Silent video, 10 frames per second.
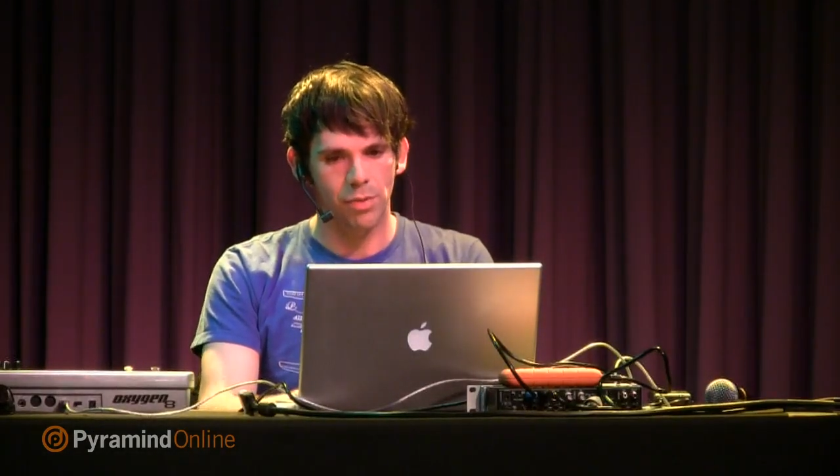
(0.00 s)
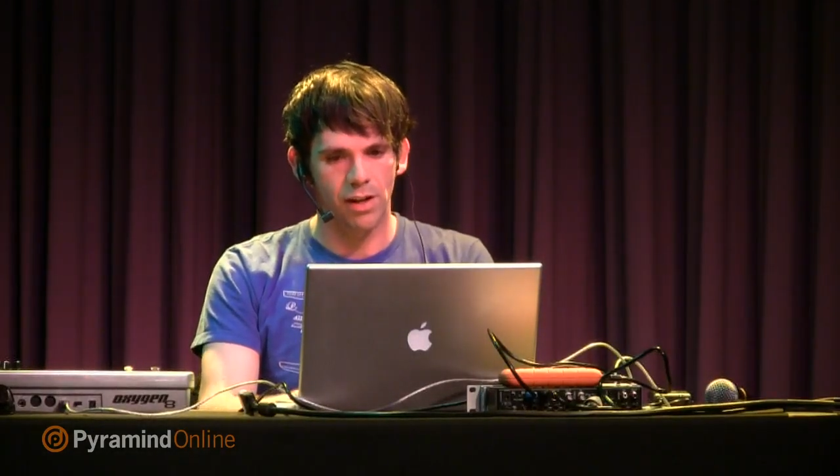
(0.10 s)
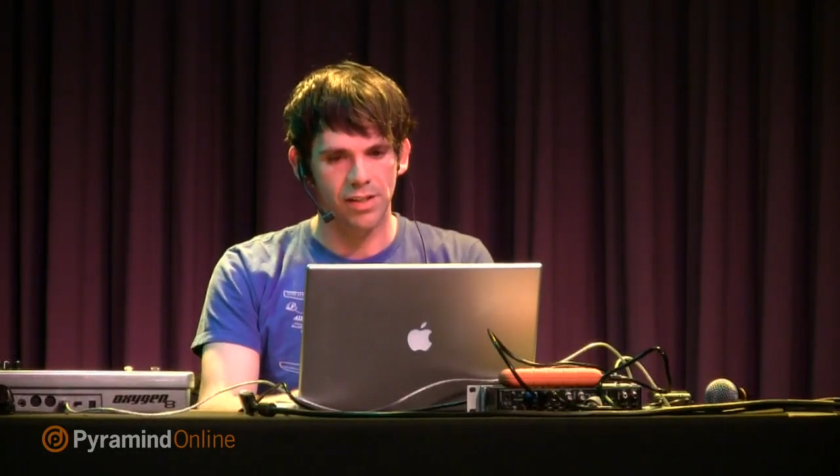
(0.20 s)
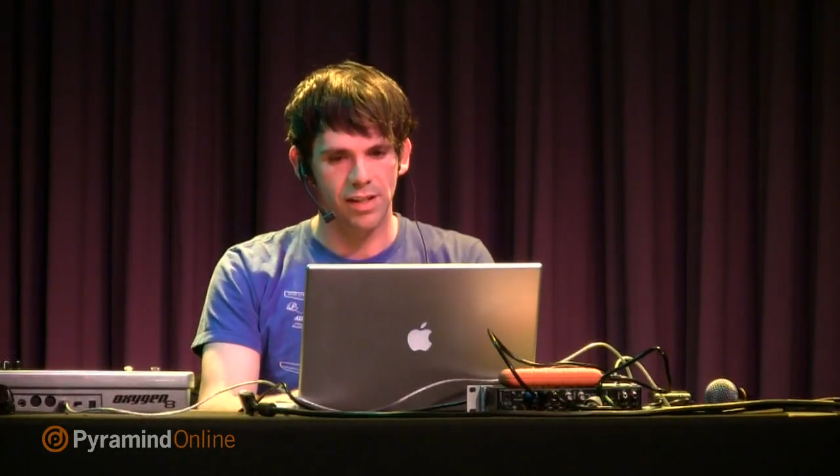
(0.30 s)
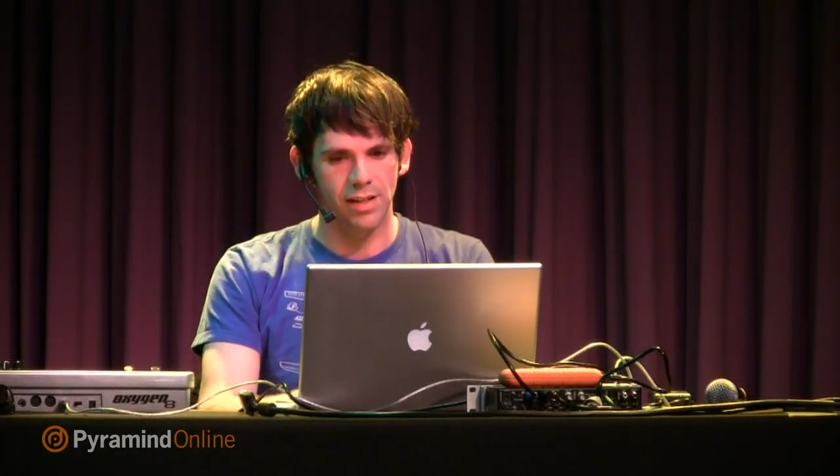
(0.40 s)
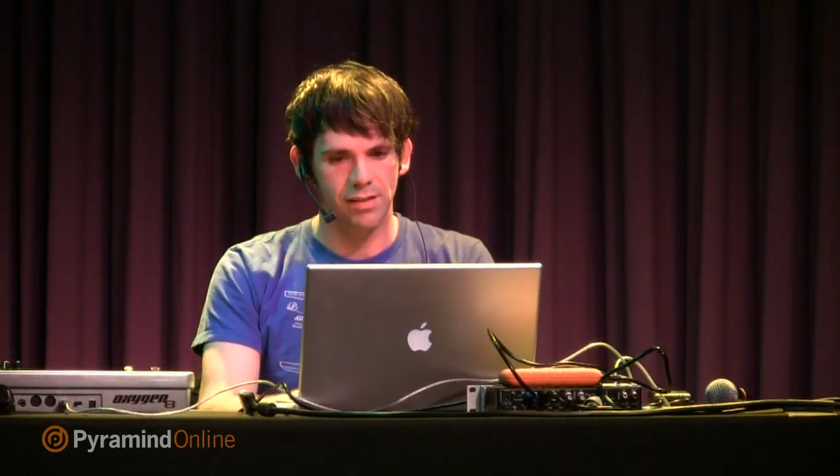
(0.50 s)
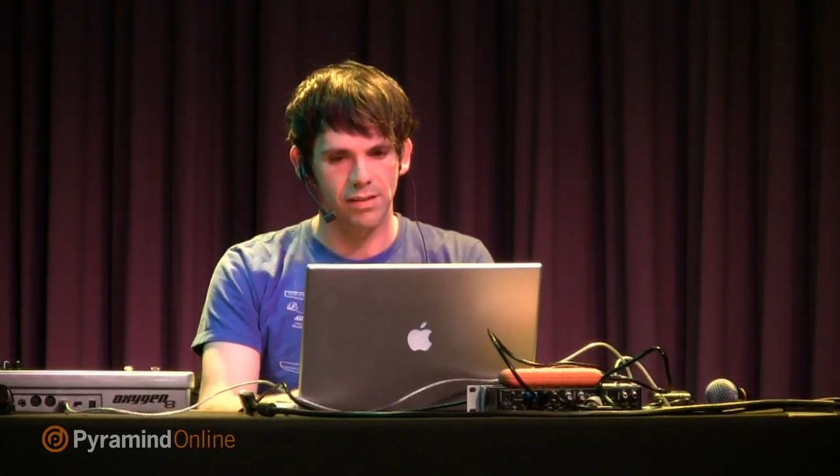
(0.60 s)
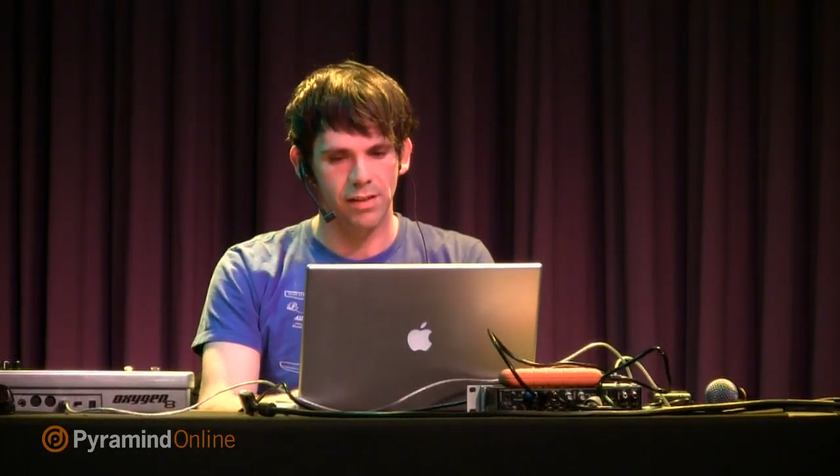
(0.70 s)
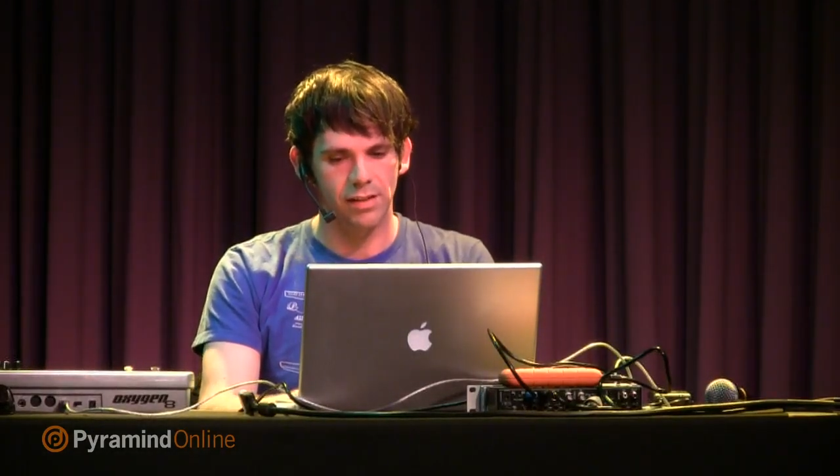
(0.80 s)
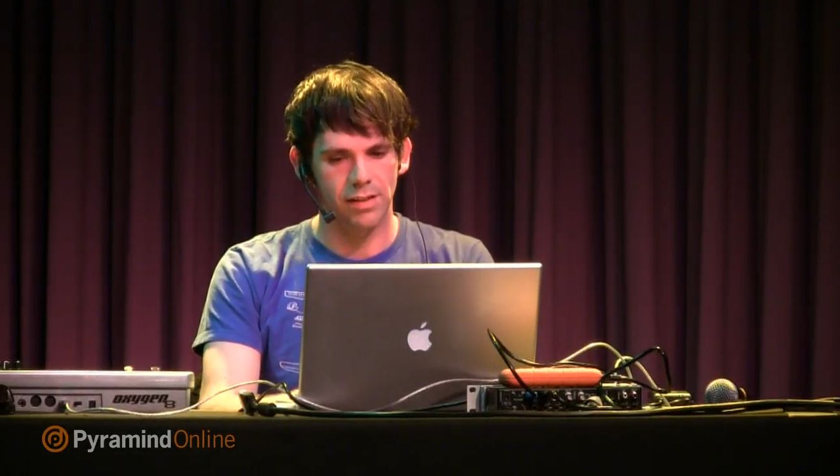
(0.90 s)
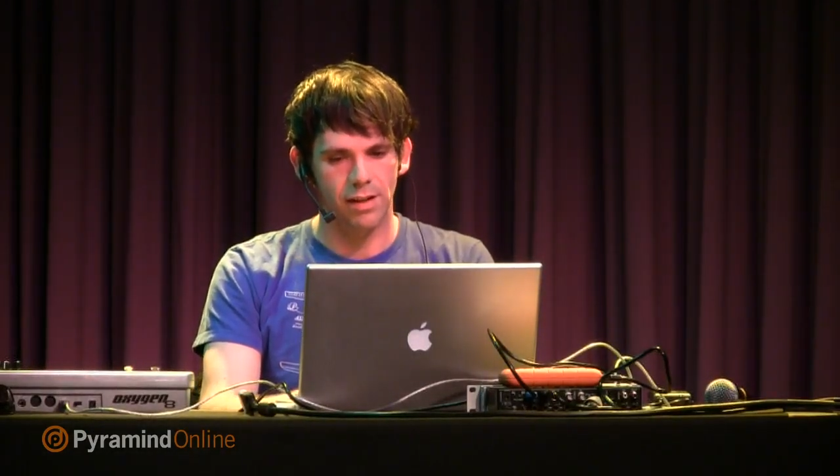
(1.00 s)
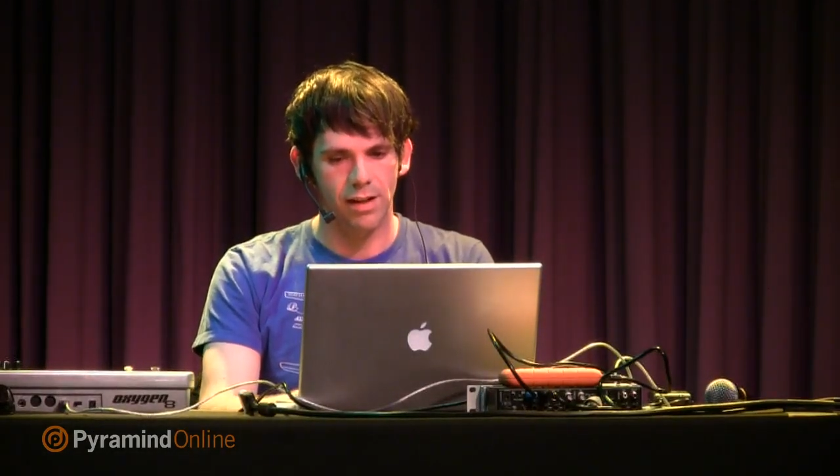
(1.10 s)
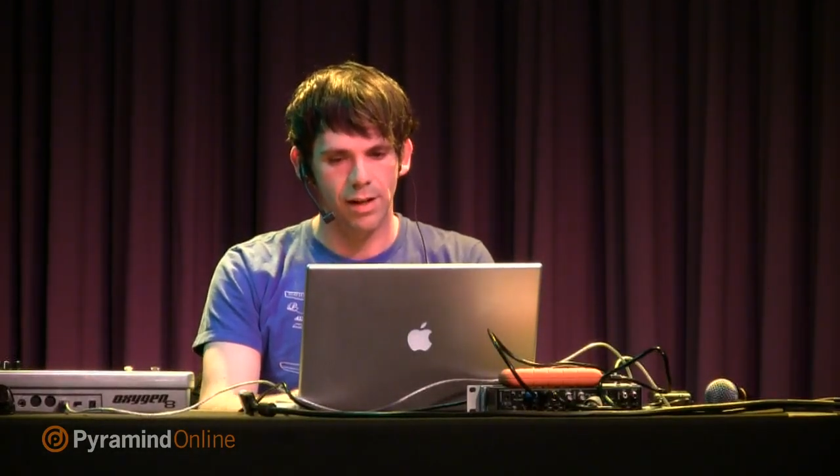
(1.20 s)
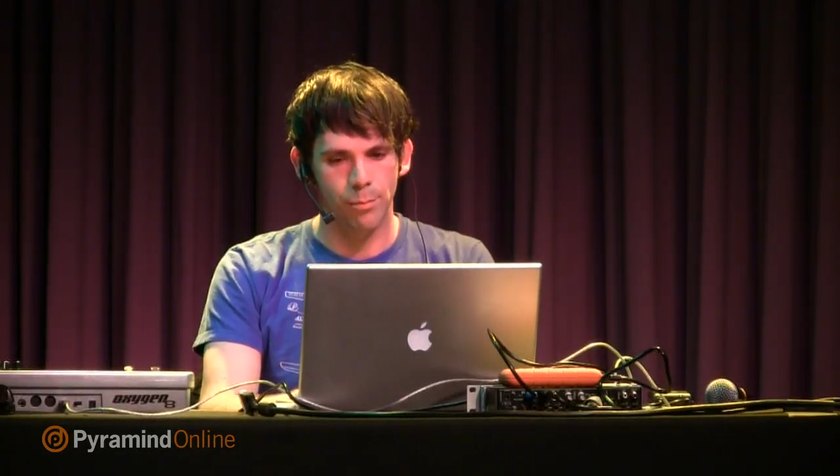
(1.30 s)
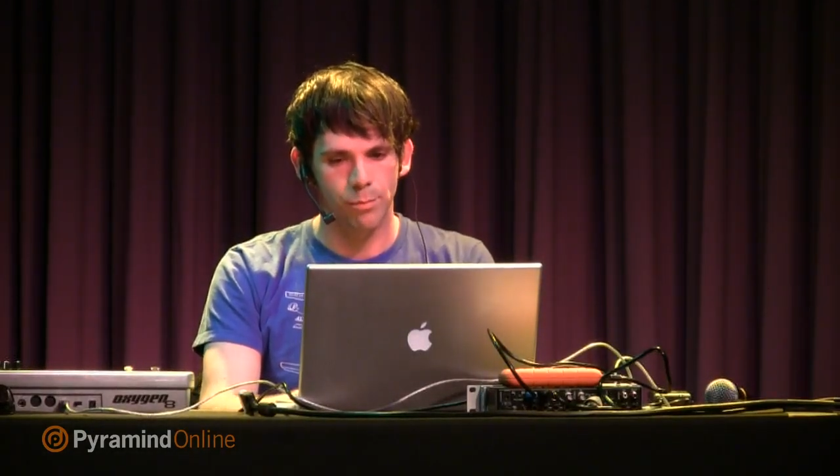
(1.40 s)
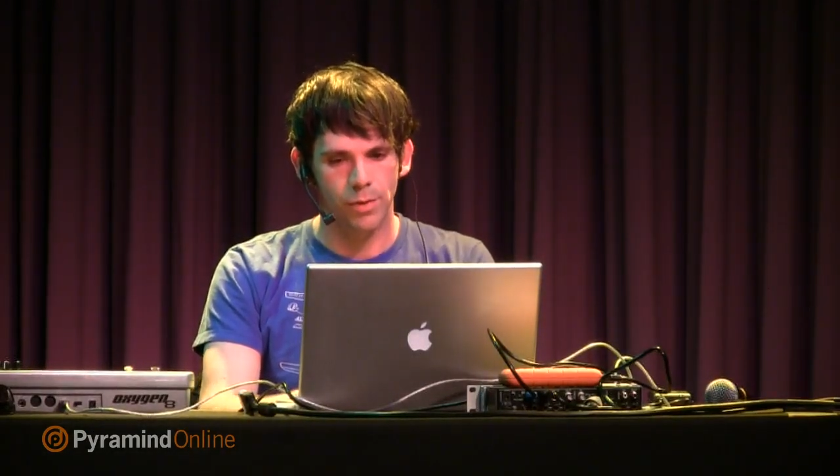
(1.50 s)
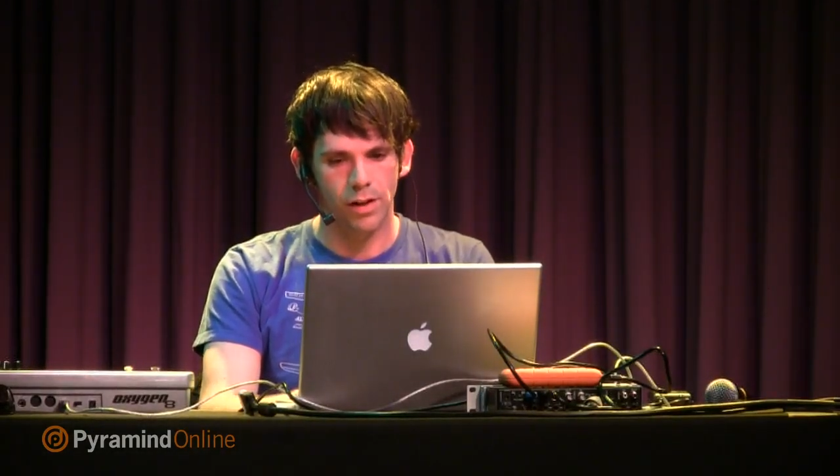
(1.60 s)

process at the time.